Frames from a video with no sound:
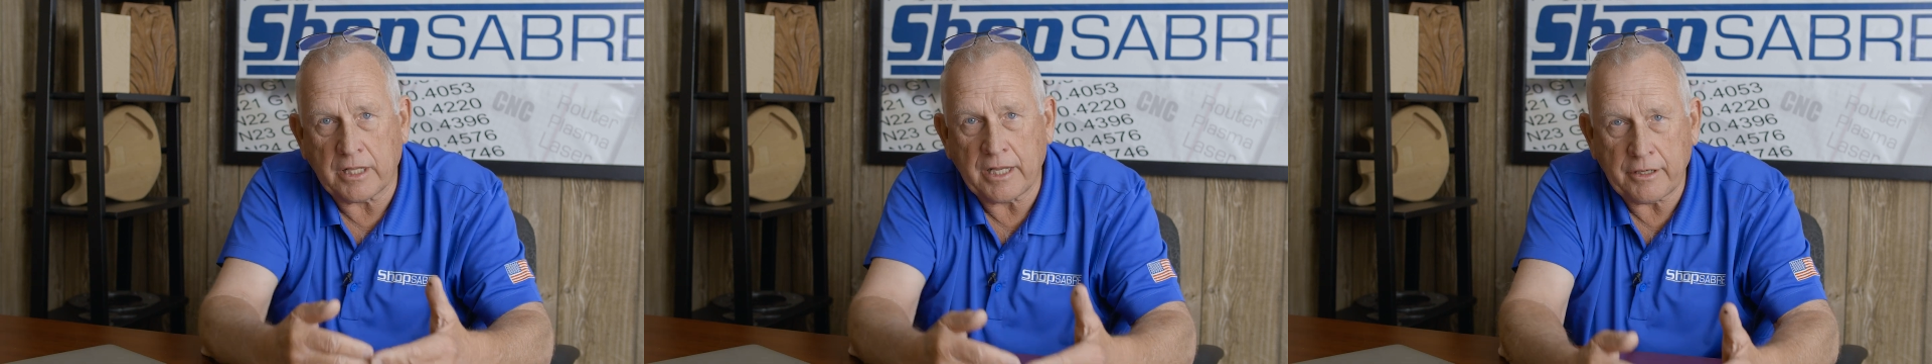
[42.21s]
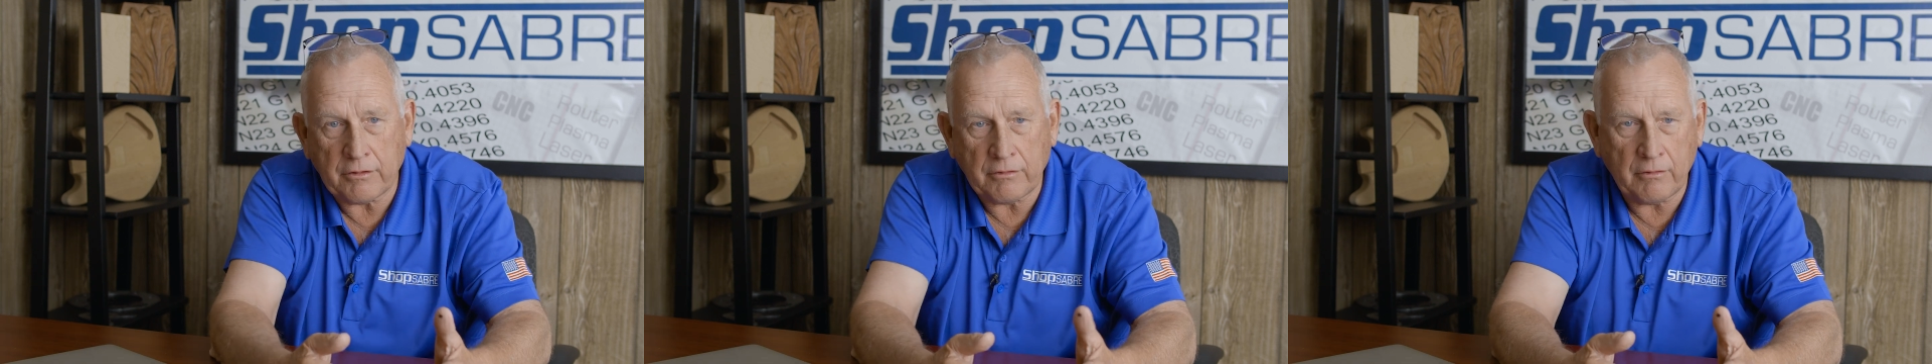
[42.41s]

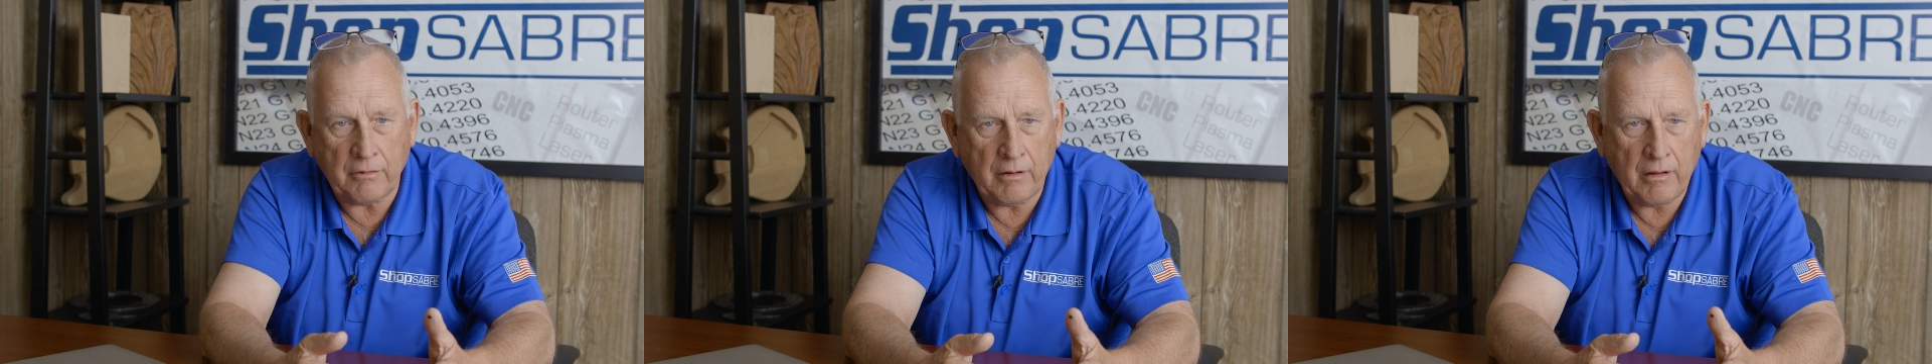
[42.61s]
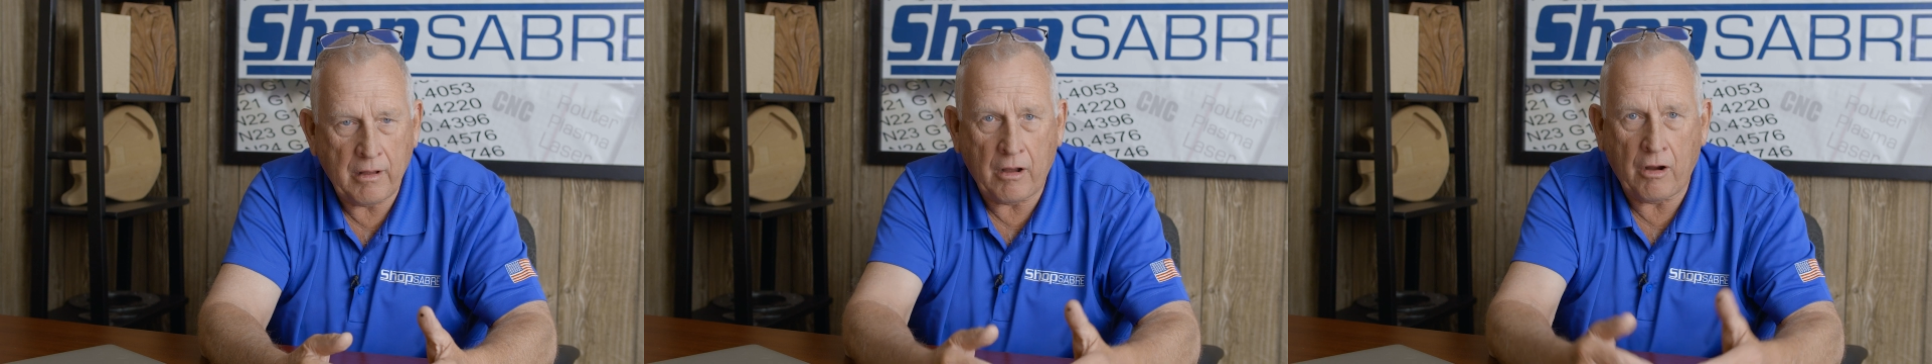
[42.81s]

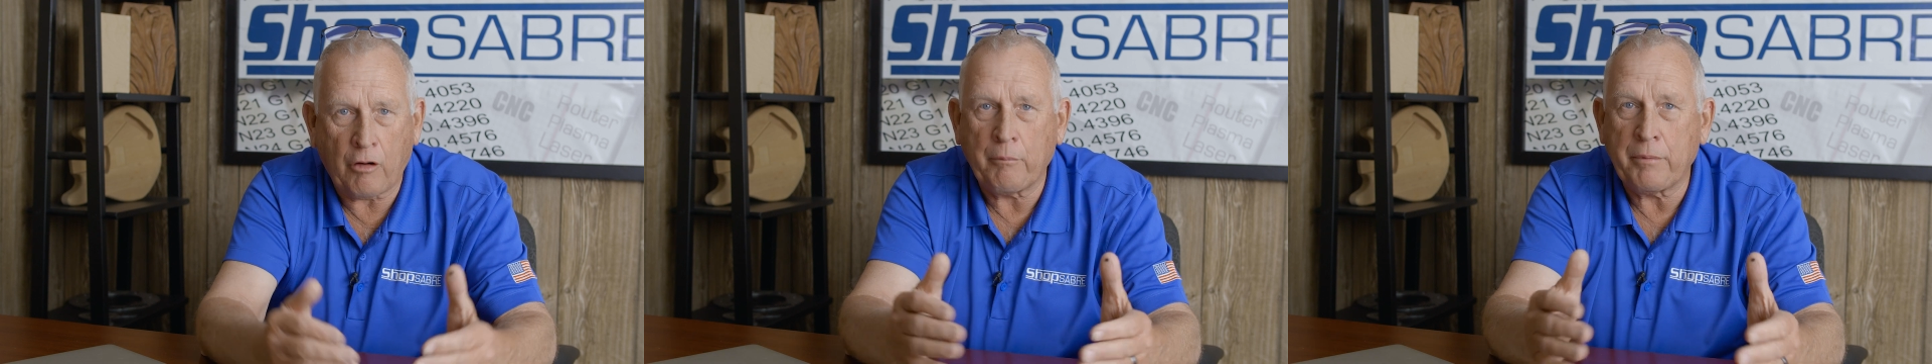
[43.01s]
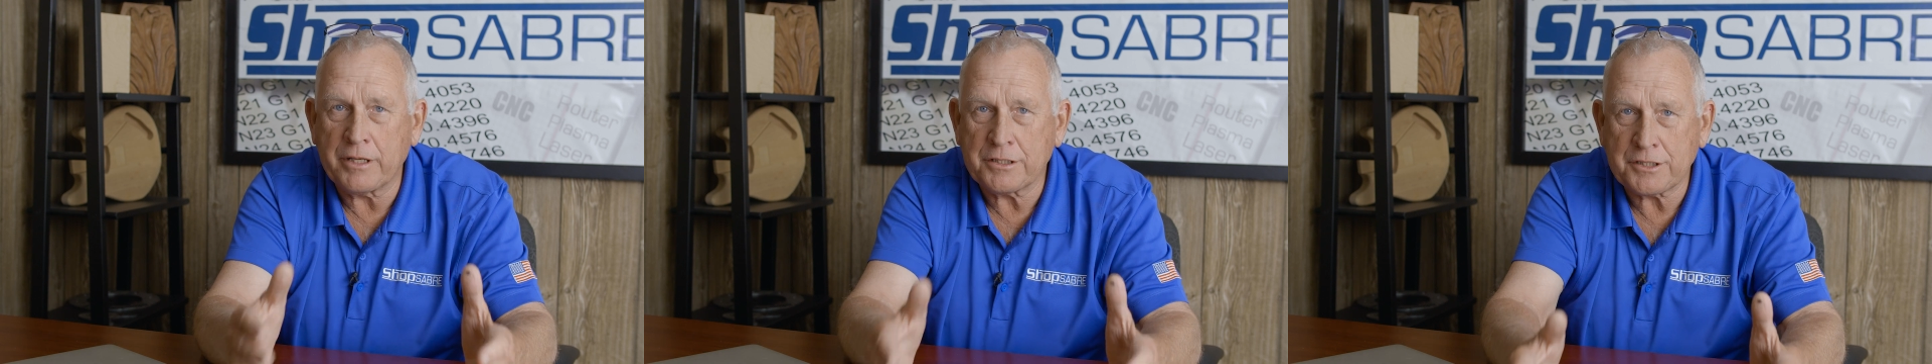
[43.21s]
later,
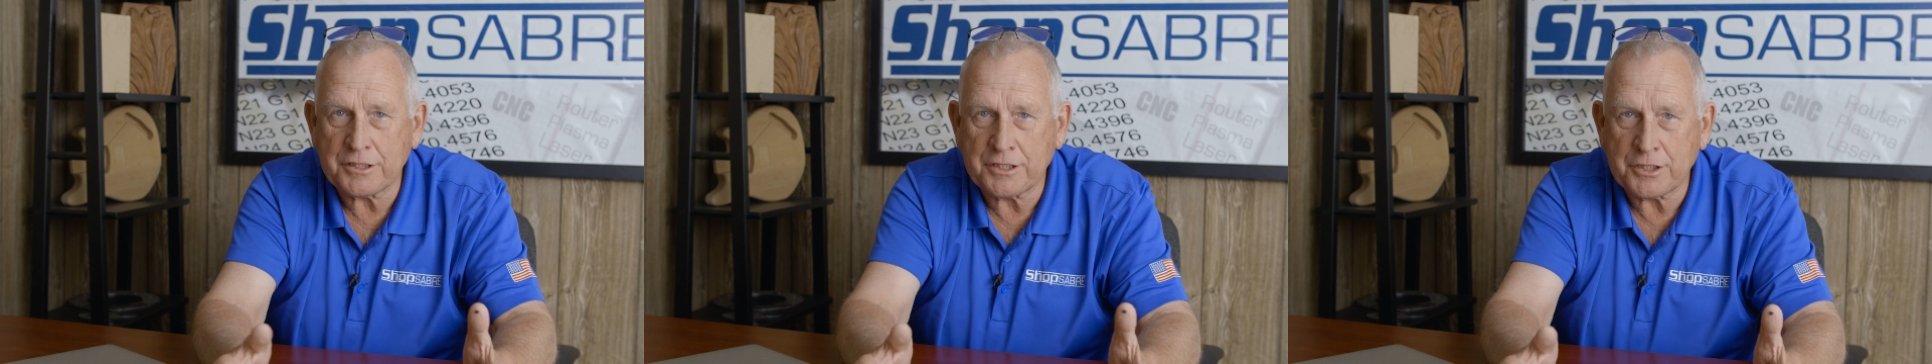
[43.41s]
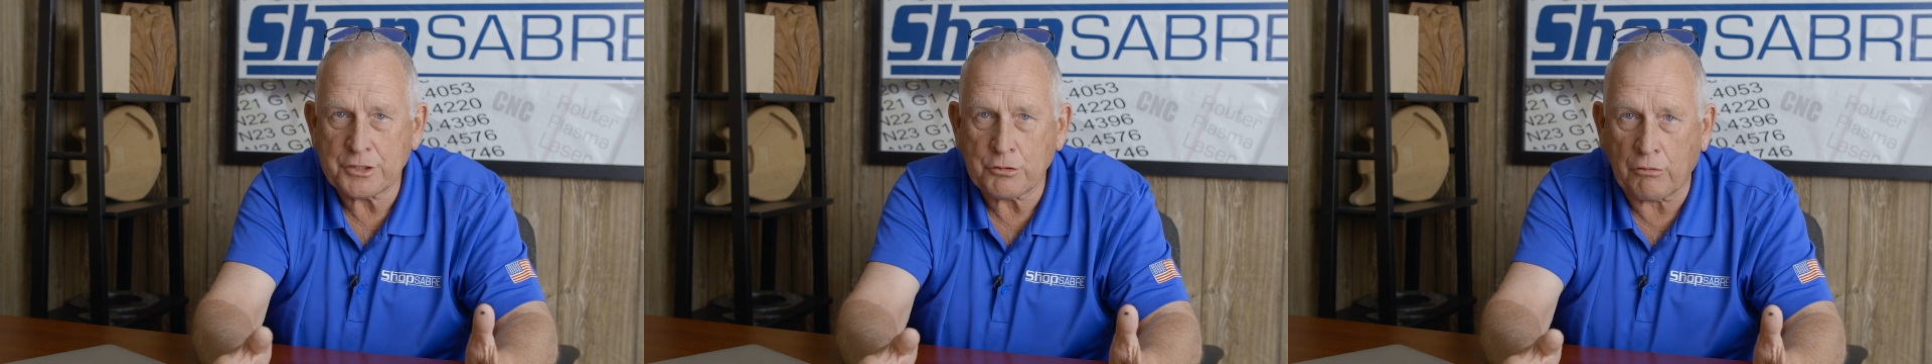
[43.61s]
our
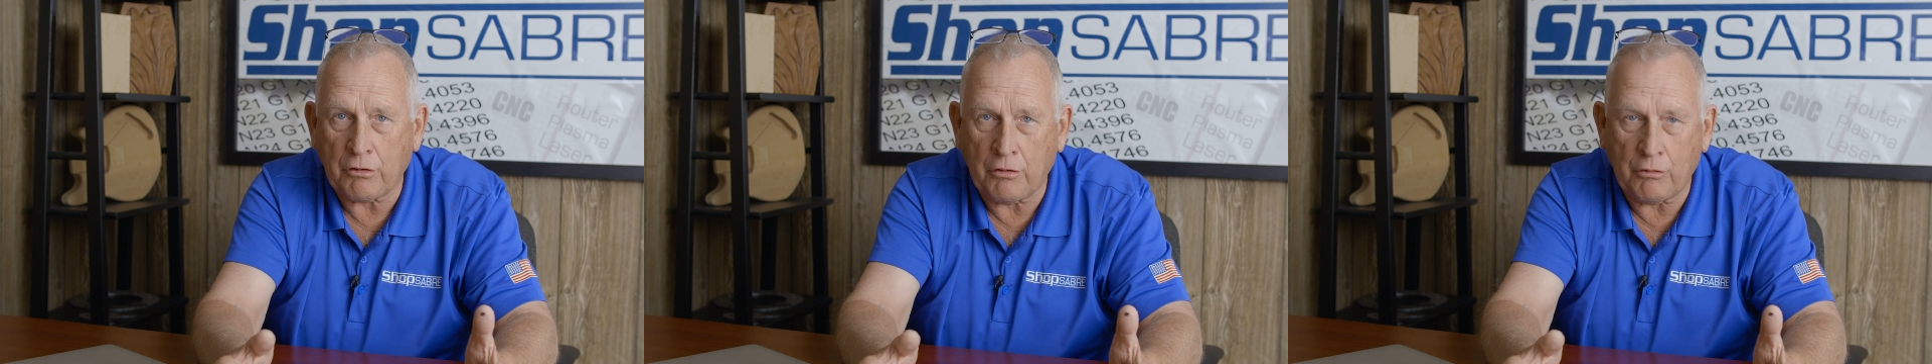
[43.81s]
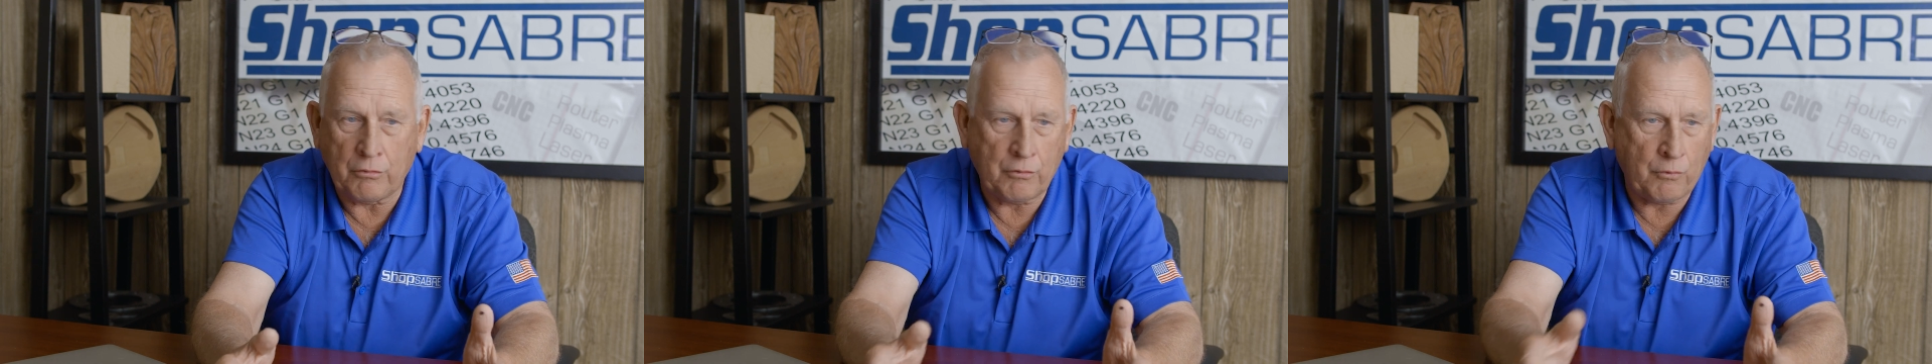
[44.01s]
business has
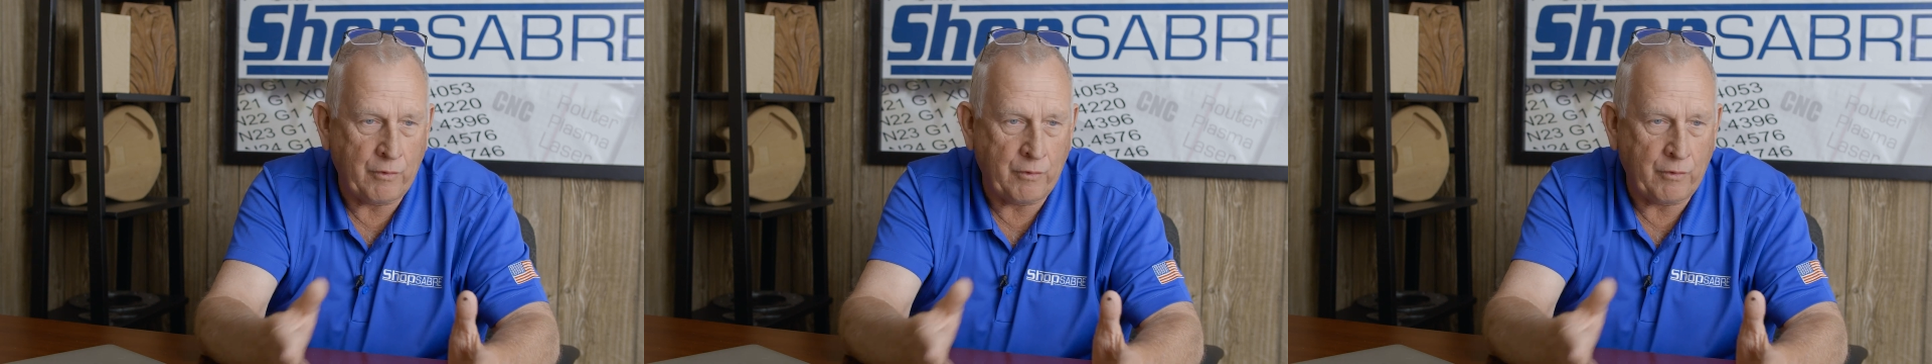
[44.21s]
grown.